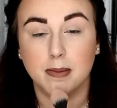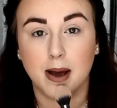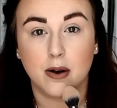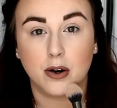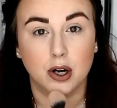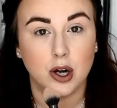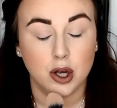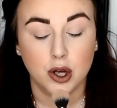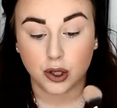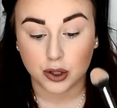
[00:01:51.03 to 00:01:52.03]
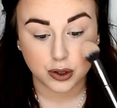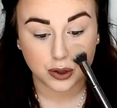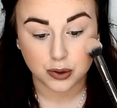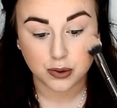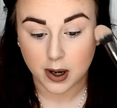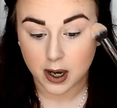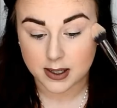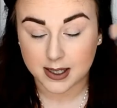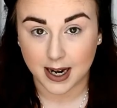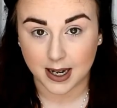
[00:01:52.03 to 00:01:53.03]
powder to
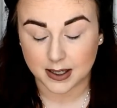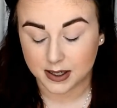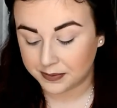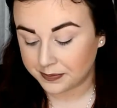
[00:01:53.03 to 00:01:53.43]
set it.